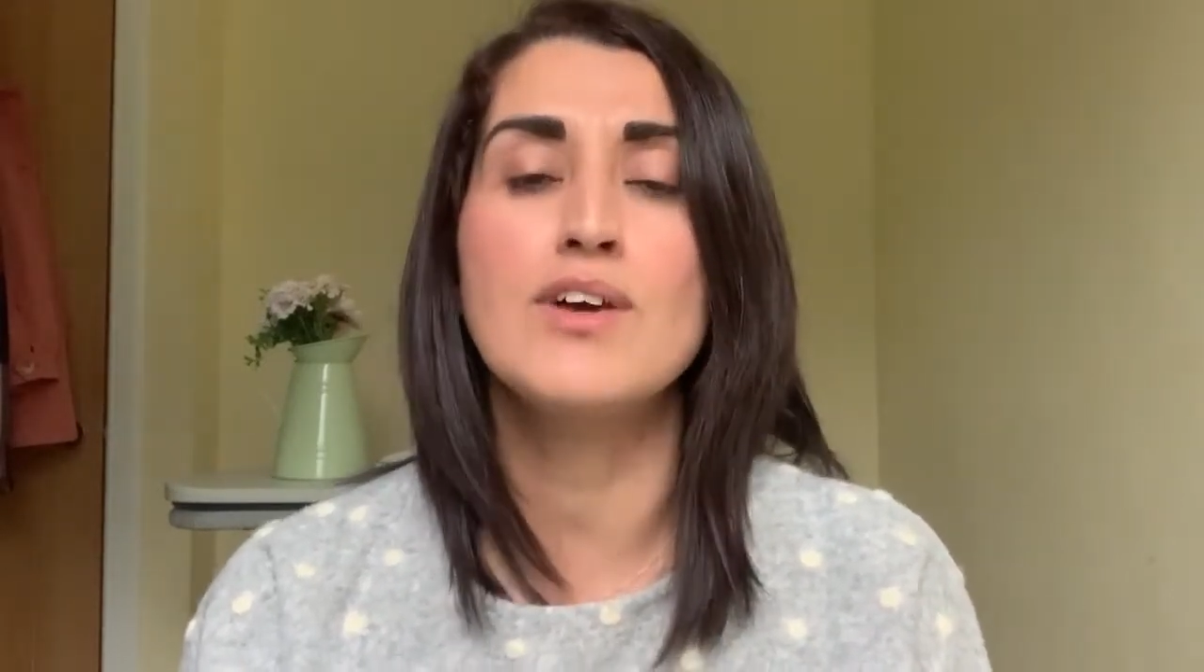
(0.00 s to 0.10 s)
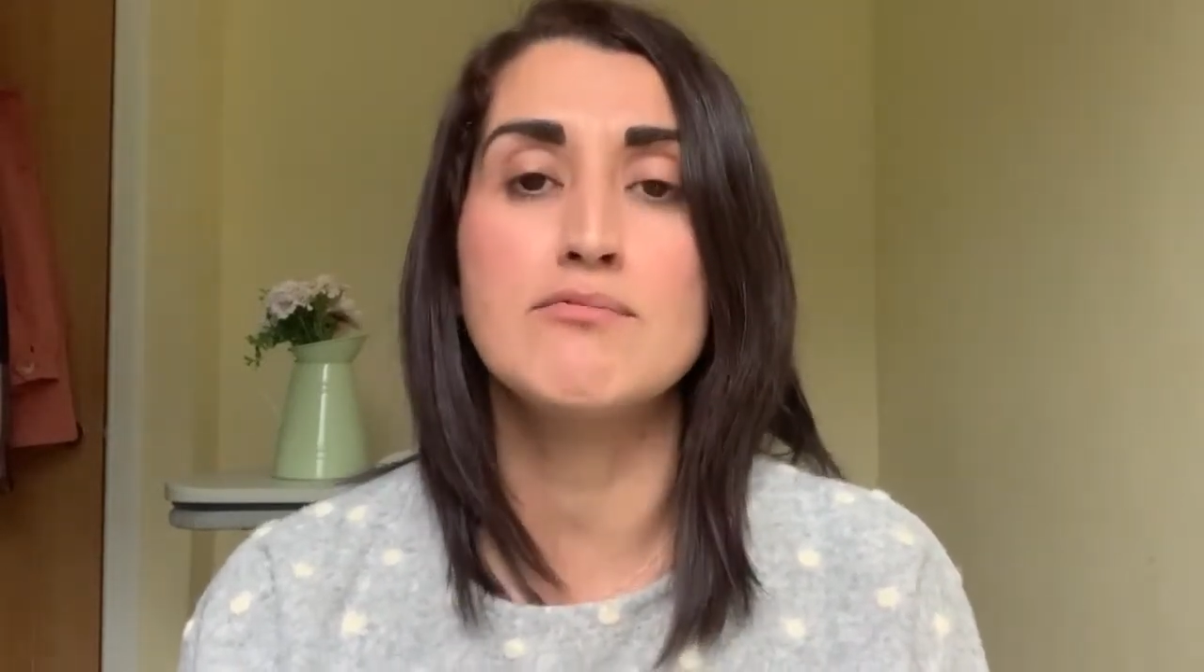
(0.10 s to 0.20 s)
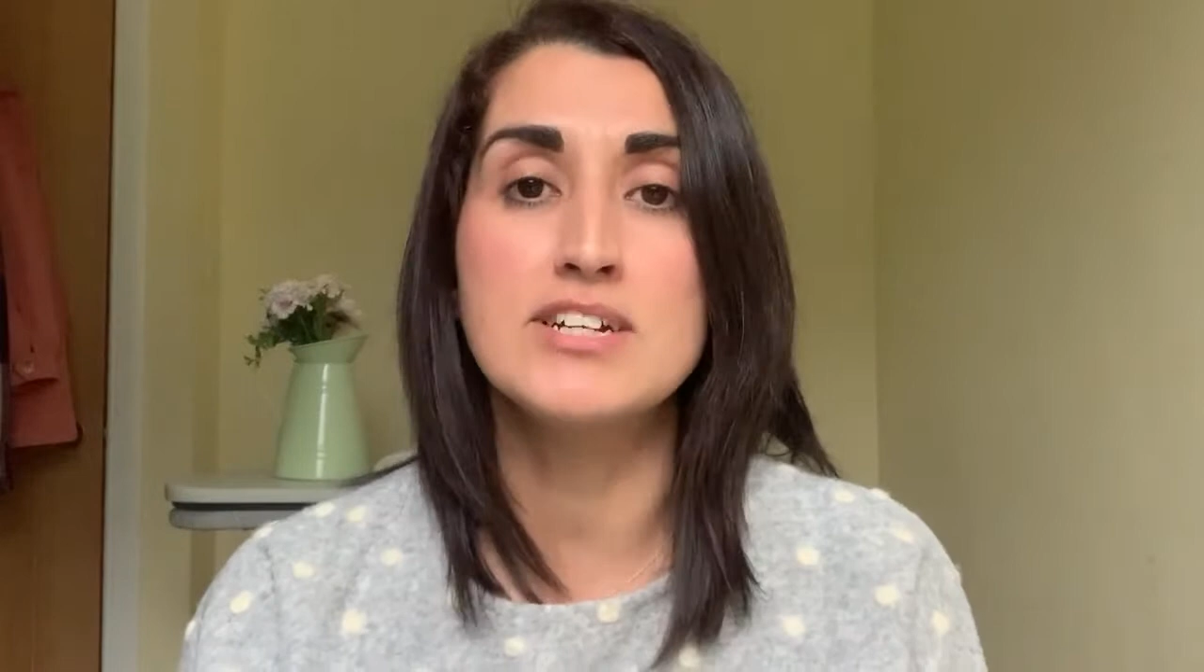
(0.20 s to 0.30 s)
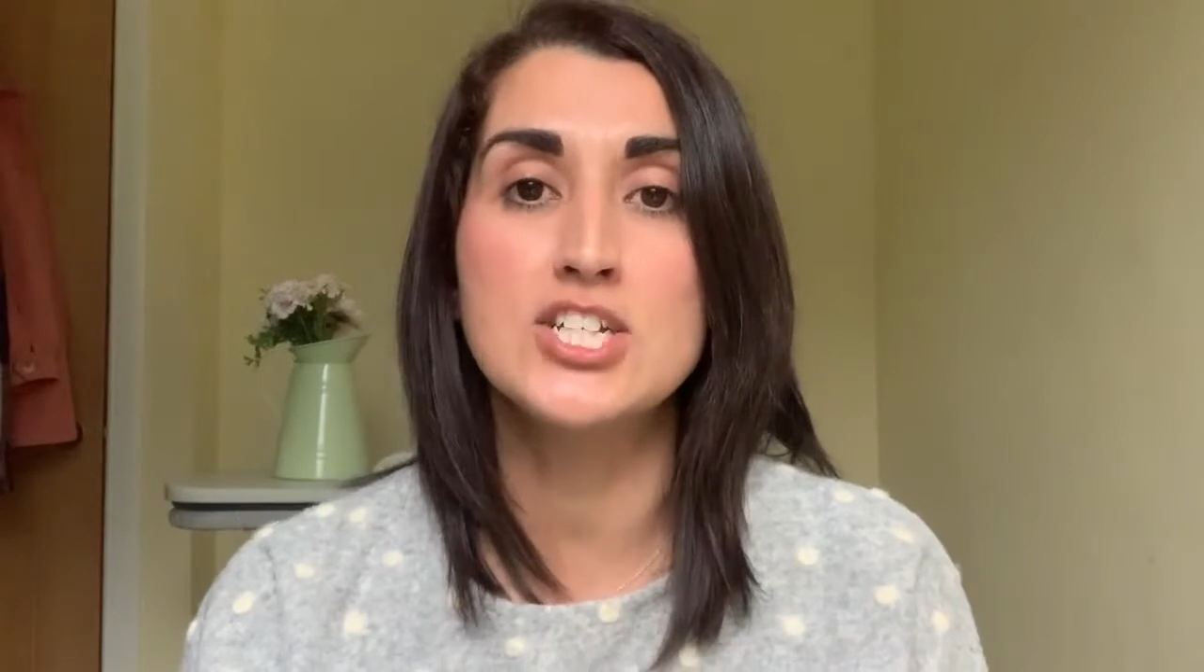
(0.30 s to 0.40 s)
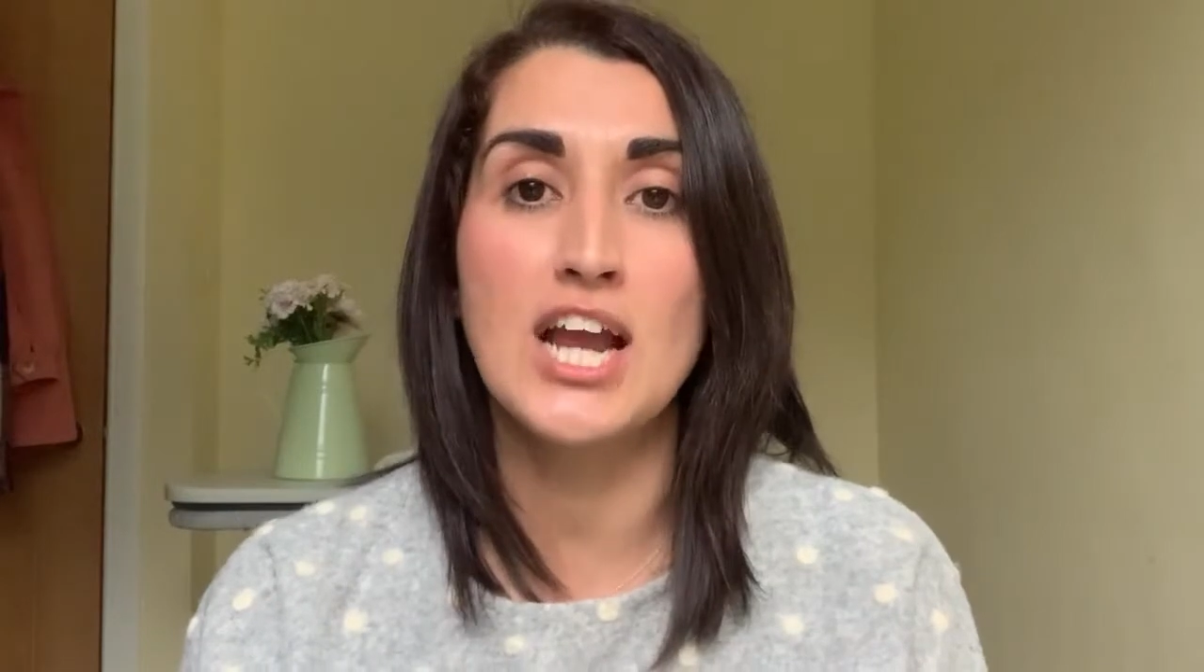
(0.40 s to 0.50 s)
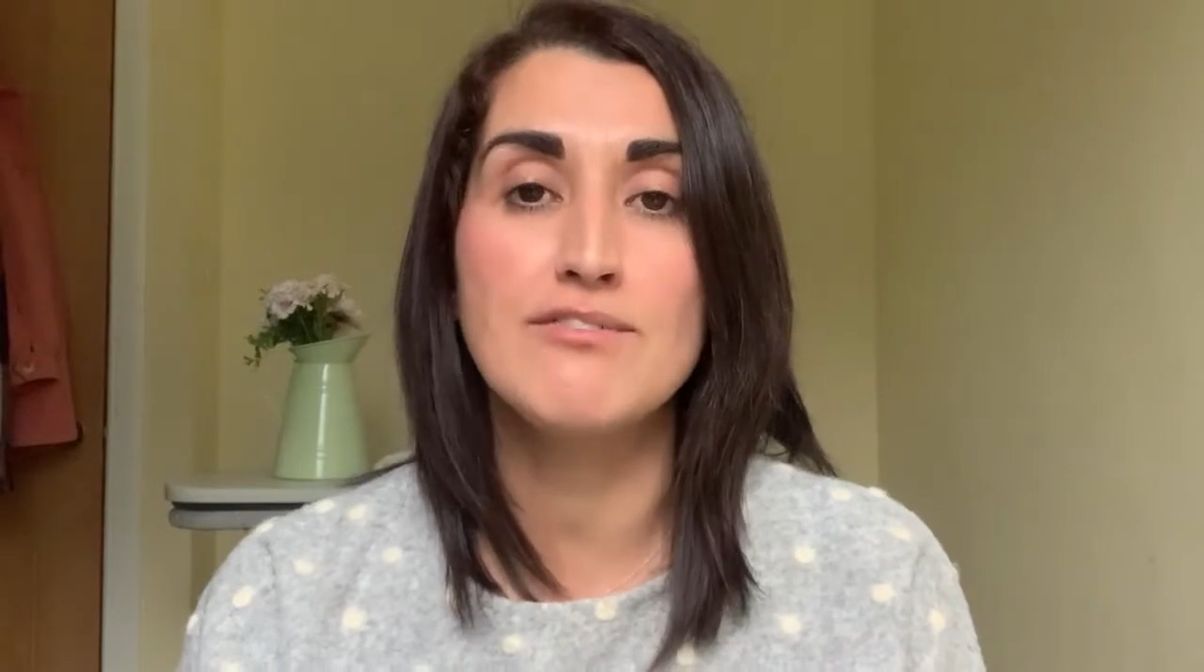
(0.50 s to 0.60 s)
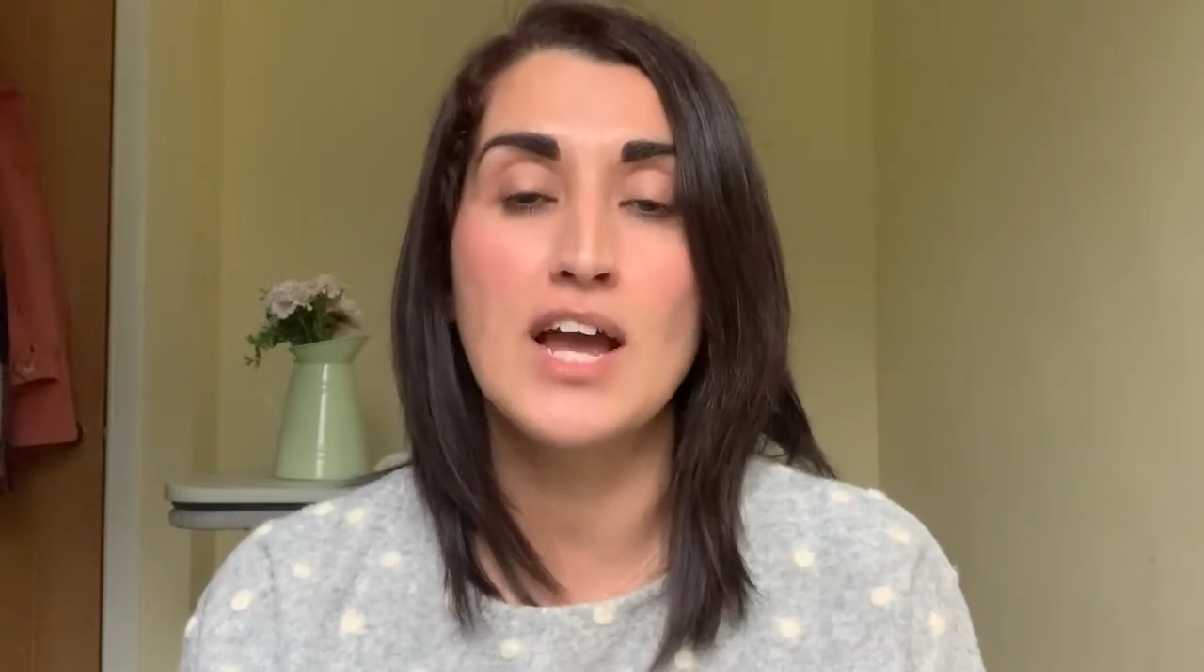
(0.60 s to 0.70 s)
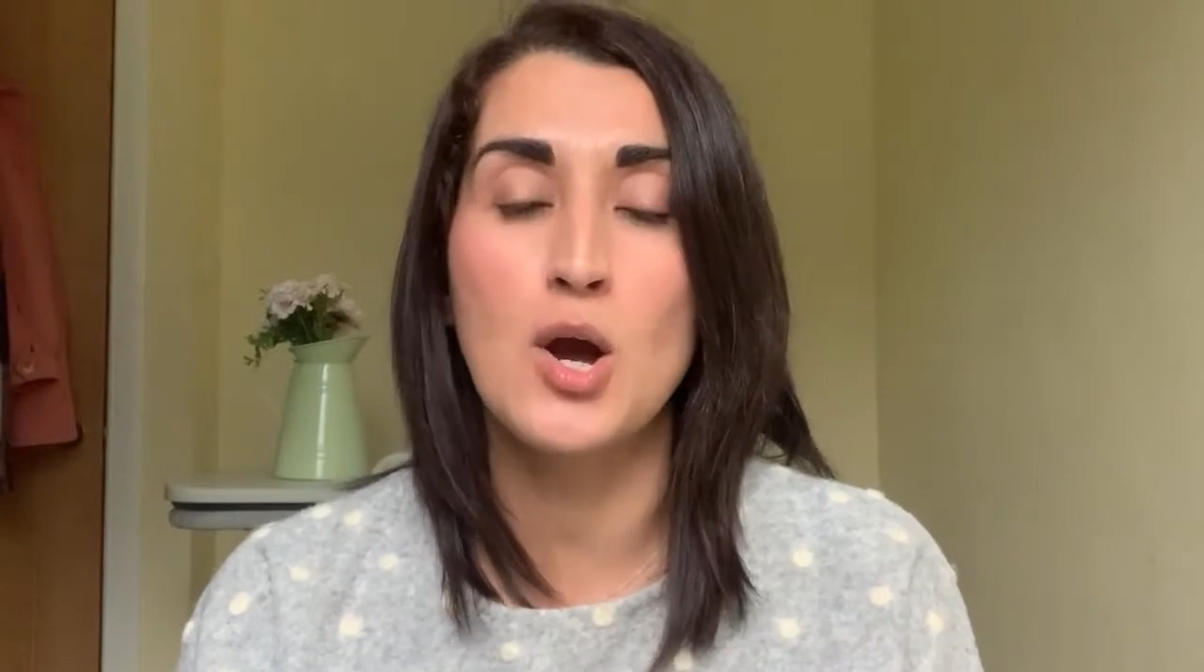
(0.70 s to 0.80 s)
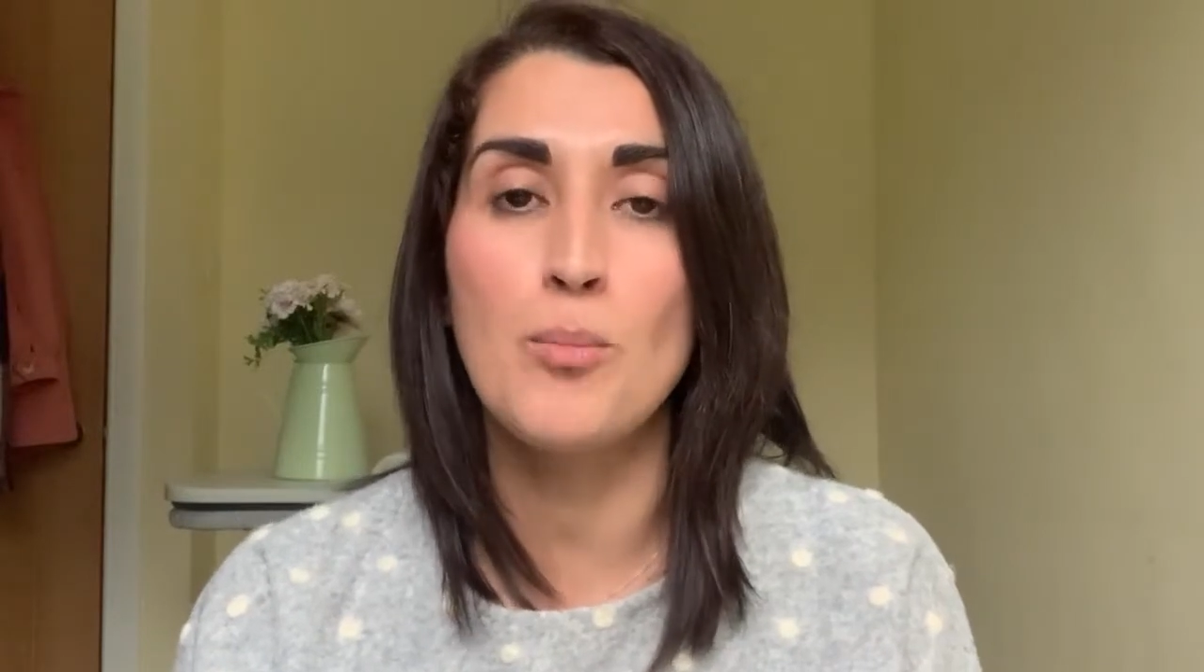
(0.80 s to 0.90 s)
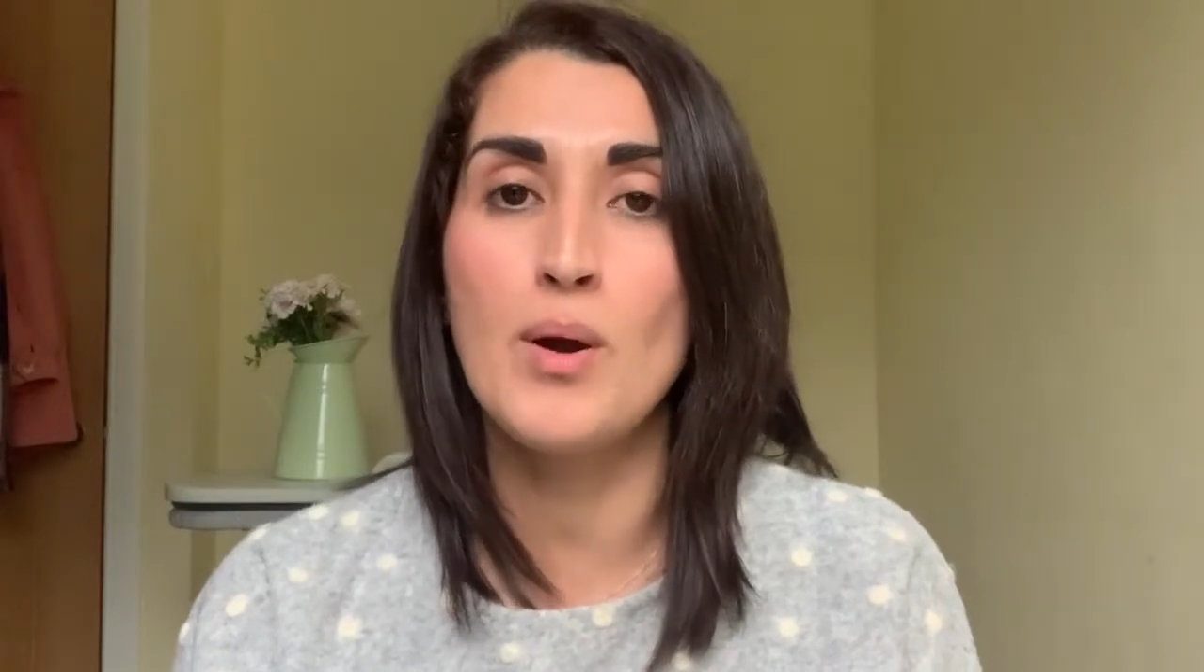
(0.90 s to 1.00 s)
and reaching out for
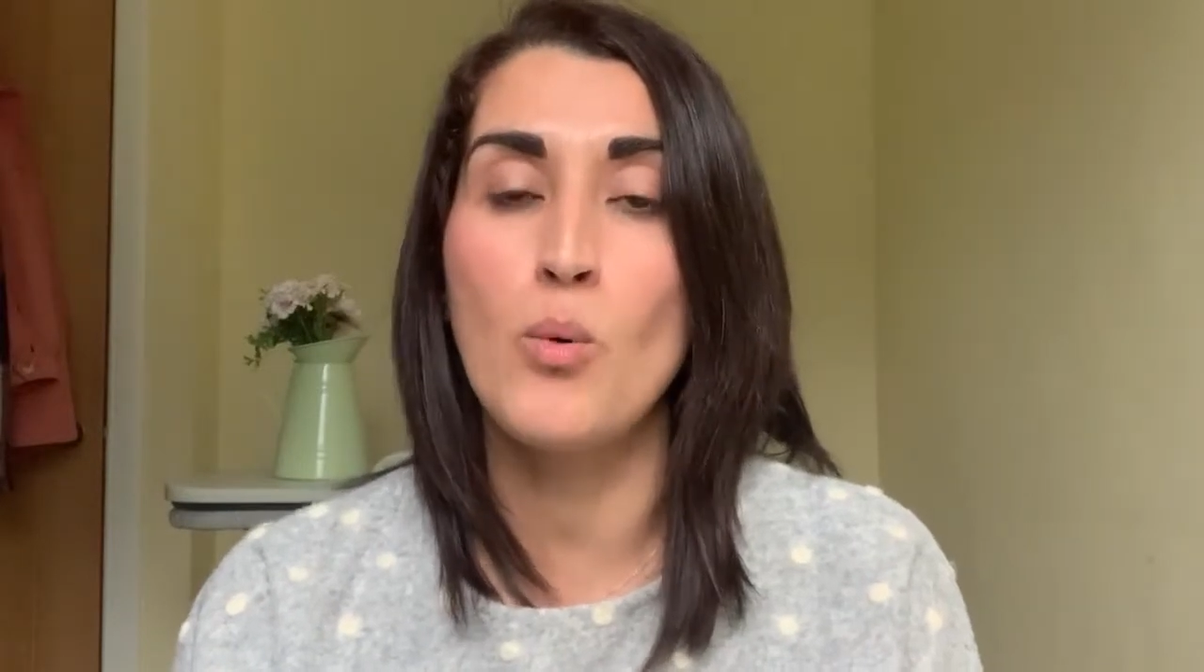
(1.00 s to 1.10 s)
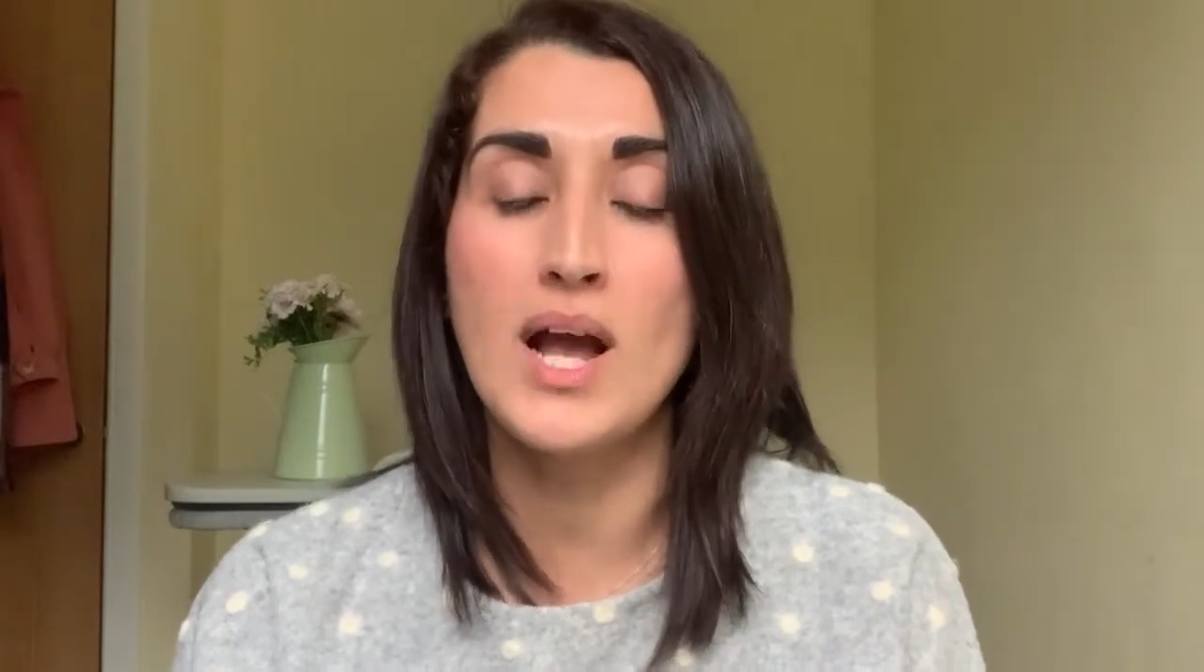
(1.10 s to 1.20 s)
help